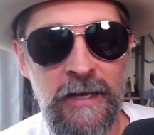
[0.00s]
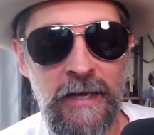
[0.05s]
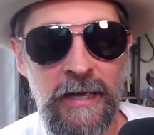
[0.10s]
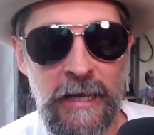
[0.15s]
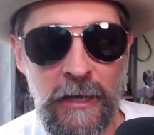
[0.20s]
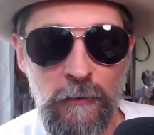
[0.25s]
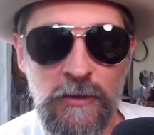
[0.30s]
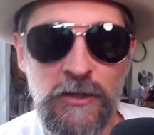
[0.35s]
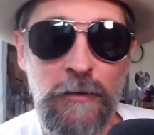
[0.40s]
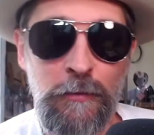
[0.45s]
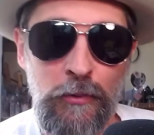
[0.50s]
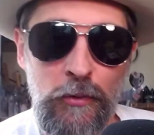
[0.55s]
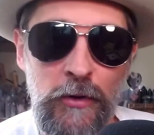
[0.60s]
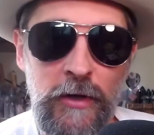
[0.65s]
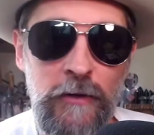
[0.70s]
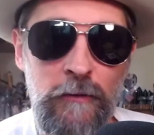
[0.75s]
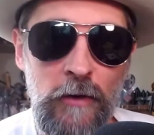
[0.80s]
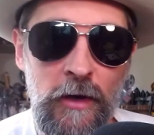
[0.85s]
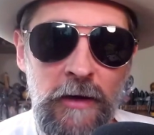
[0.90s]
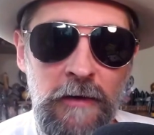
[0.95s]
It was
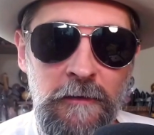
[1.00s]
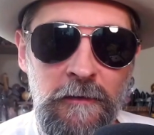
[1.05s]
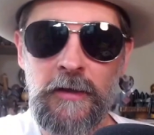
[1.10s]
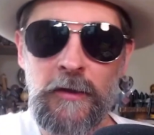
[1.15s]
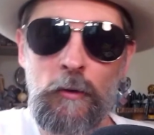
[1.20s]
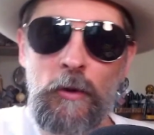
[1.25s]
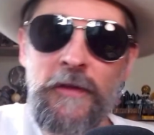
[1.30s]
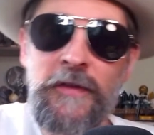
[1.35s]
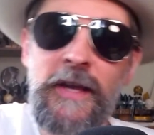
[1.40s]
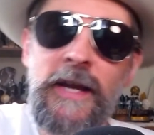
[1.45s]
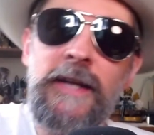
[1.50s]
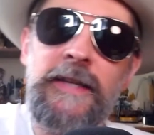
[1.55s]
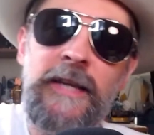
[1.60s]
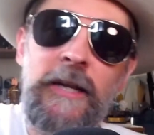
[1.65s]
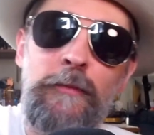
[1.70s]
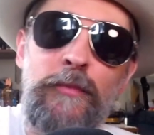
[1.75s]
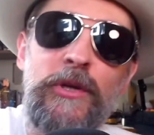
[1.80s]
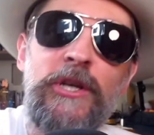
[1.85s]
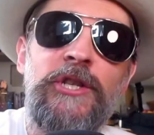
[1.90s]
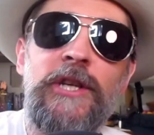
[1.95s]
pretty rough. The one thing I did
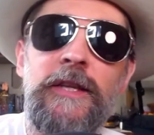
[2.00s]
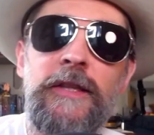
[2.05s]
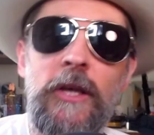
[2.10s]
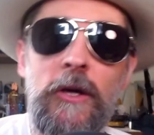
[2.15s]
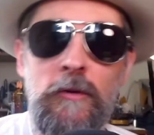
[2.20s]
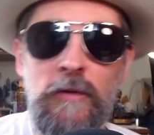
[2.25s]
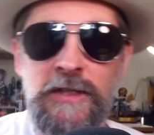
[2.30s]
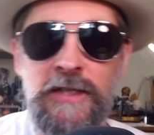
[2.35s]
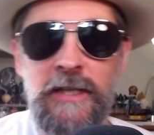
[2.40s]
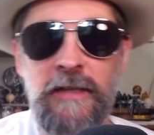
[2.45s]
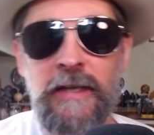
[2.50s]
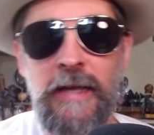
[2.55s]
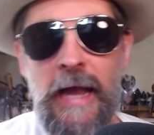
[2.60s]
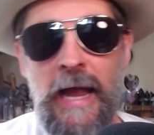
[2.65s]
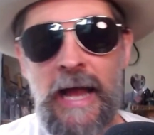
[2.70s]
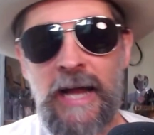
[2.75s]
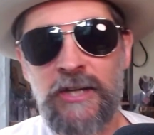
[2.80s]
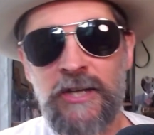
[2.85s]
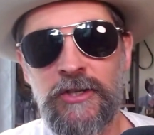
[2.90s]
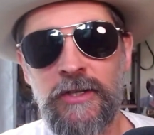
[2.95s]
appreciate, though, was that the
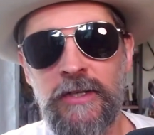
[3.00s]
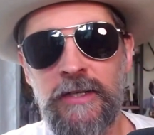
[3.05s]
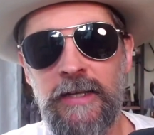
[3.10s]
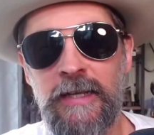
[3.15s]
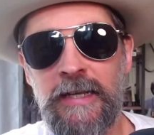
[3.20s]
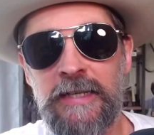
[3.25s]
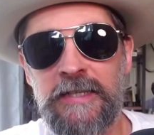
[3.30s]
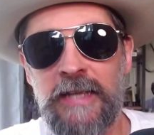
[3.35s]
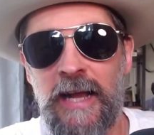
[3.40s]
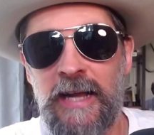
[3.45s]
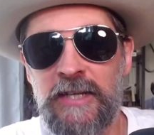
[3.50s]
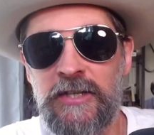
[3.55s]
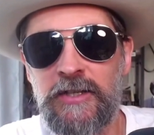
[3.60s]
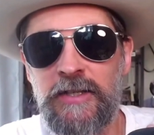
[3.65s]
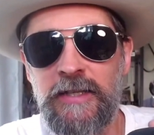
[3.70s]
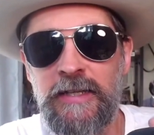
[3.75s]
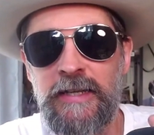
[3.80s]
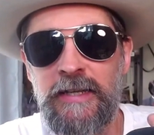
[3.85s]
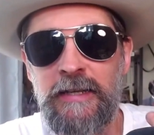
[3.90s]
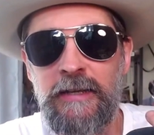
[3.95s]
action is
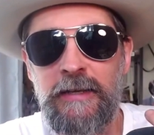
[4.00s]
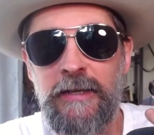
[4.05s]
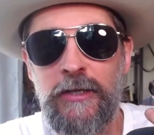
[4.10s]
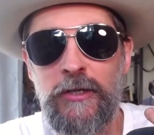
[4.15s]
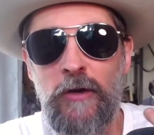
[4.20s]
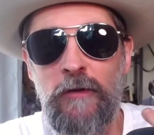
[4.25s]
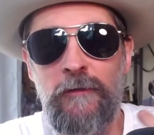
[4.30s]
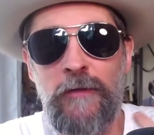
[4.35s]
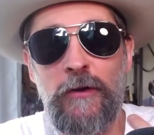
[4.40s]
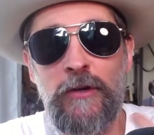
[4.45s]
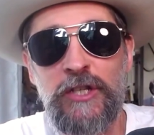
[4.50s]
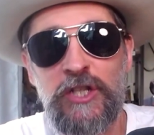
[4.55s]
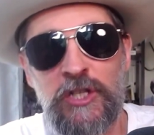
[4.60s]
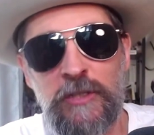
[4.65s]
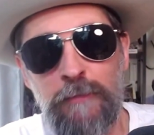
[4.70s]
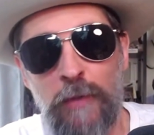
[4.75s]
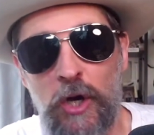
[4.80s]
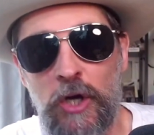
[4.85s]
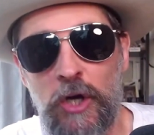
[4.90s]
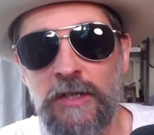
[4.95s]
actually, very
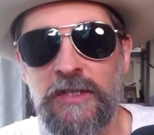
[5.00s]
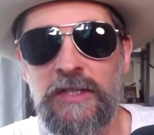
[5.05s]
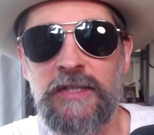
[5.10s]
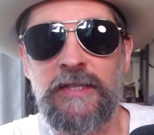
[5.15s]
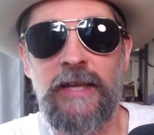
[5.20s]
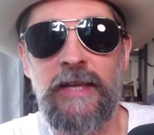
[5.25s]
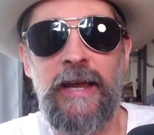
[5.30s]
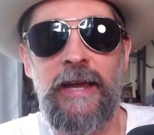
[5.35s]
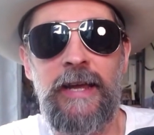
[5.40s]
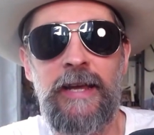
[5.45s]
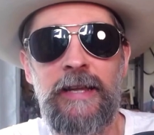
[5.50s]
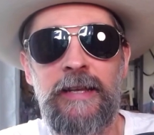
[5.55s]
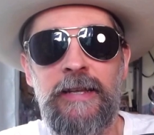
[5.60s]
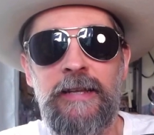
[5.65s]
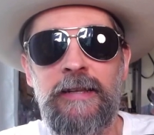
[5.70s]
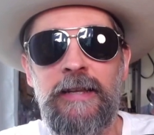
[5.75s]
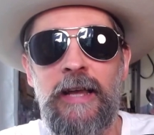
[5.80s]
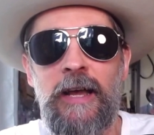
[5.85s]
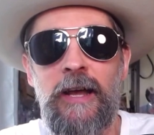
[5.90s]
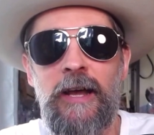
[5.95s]
sparse,
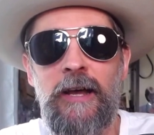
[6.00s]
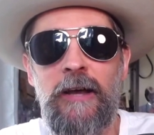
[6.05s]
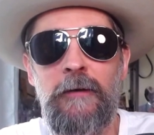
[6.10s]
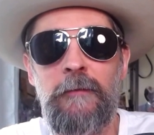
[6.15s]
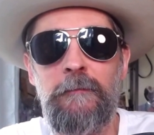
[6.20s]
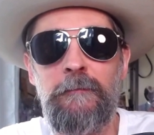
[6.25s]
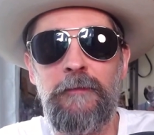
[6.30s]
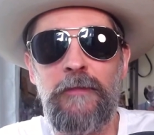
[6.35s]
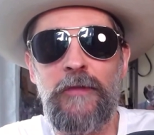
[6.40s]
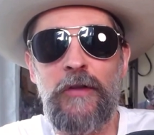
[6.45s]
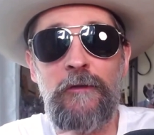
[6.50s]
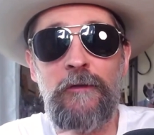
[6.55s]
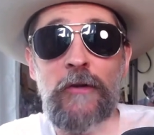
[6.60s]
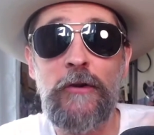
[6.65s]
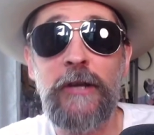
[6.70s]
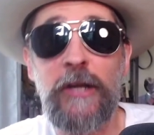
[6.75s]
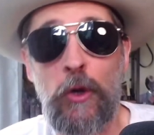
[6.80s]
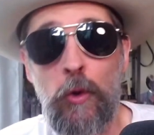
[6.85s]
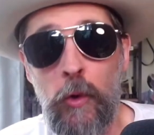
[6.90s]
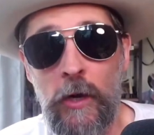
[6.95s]
and they're
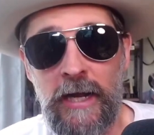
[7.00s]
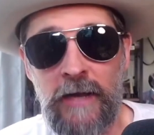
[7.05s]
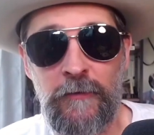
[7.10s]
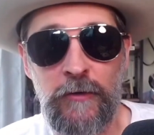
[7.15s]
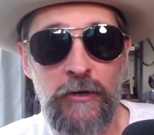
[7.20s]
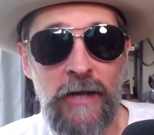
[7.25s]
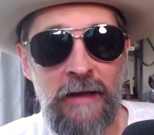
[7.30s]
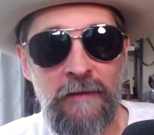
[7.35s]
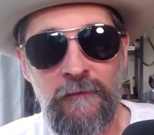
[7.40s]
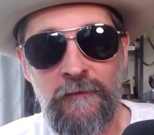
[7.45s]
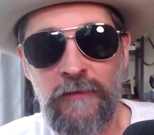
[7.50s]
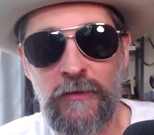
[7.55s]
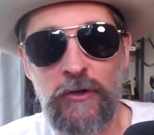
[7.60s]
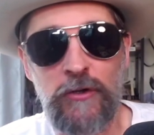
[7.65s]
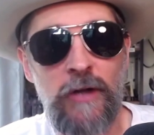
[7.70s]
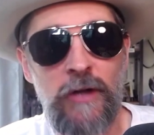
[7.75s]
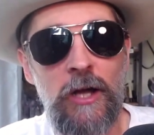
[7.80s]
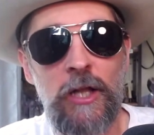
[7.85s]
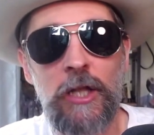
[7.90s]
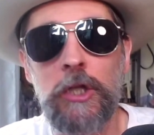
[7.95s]
very quick. They're
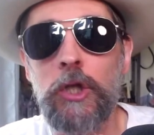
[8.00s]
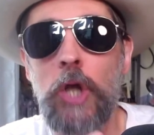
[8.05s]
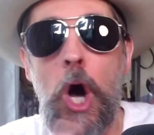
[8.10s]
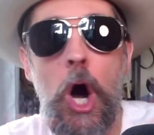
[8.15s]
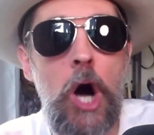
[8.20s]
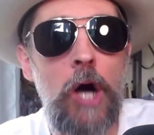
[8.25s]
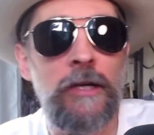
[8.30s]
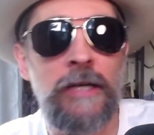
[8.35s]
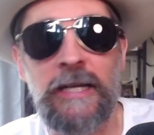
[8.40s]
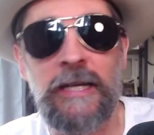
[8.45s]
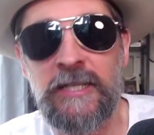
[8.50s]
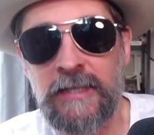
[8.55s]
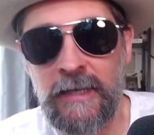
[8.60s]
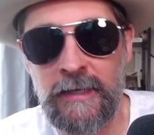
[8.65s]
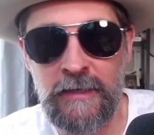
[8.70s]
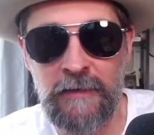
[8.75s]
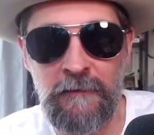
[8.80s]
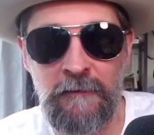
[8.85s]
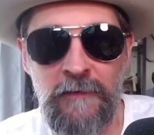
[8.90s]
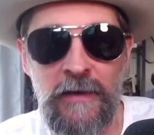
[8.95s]
not long,
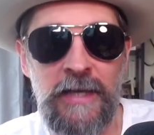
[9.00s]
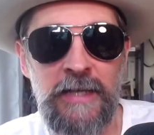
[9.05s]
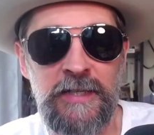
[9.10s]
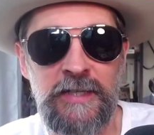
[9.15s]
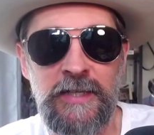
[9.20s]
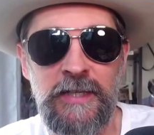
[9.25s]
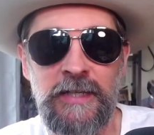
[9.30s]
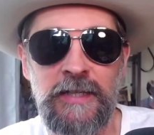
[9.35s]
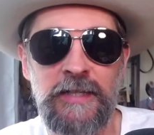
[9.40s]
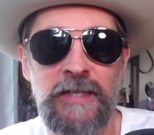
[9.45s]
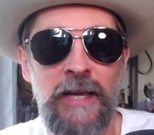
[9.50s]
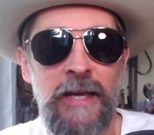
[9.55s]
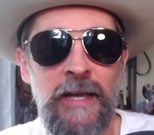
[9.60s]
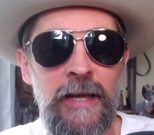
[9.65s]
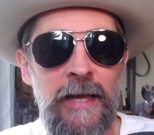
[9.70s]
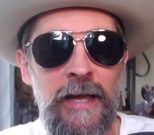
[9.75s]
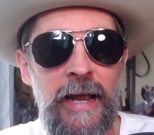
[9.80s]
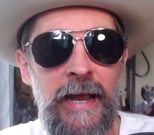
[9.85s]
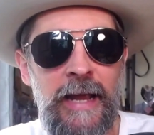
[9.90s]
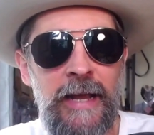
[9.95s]
extended fight scenes,
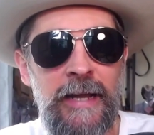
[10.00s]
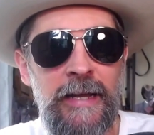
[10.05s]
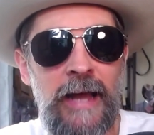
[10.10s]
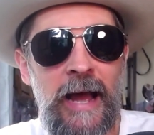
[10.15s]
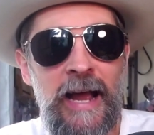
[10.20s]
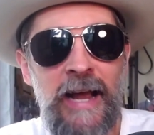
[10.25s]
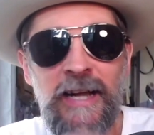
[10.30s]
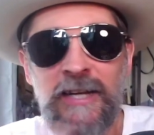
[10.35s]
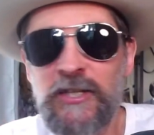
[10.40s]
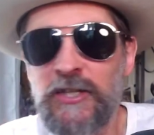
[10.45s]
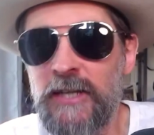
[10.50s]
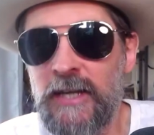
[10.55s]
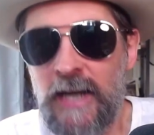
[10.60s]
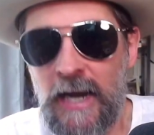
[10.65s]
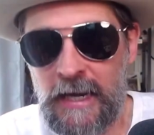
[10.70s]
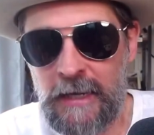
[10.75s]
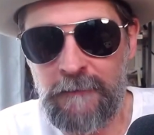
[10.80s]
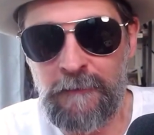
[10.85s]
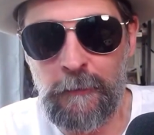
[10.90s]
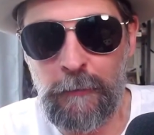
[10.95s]
and I actually
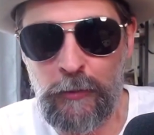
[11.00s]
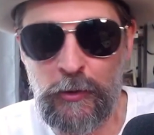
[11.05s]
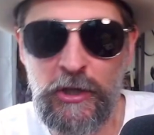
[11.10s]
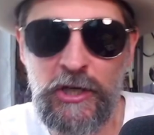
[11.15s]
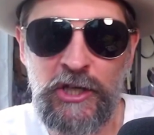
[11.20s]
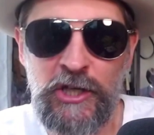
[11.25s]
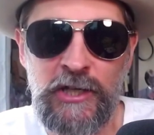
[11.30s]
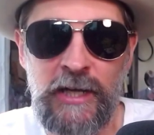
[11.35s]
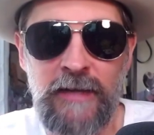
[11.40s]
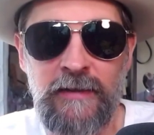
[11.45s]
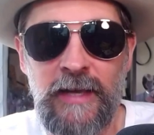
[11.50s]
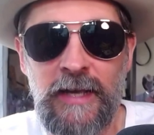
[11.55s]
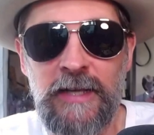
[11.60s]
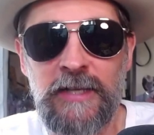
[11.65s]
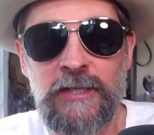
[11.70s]
kind of appreciate that.